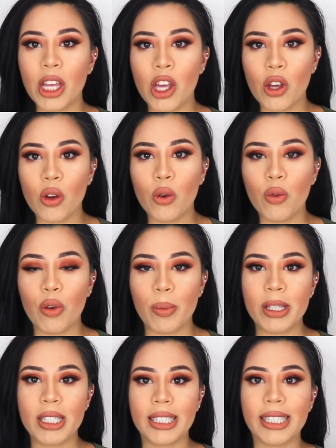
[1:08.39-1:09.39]
cute for
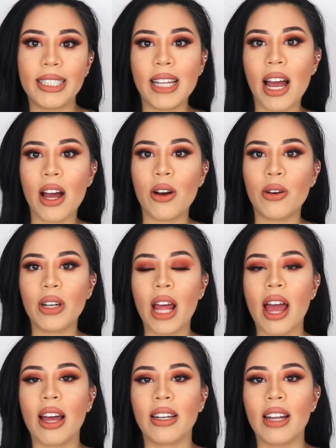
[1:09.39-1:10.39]
me to sit down
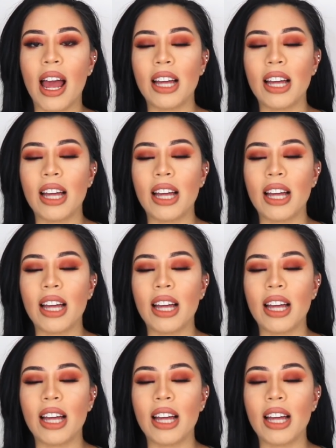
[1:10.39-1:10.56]
and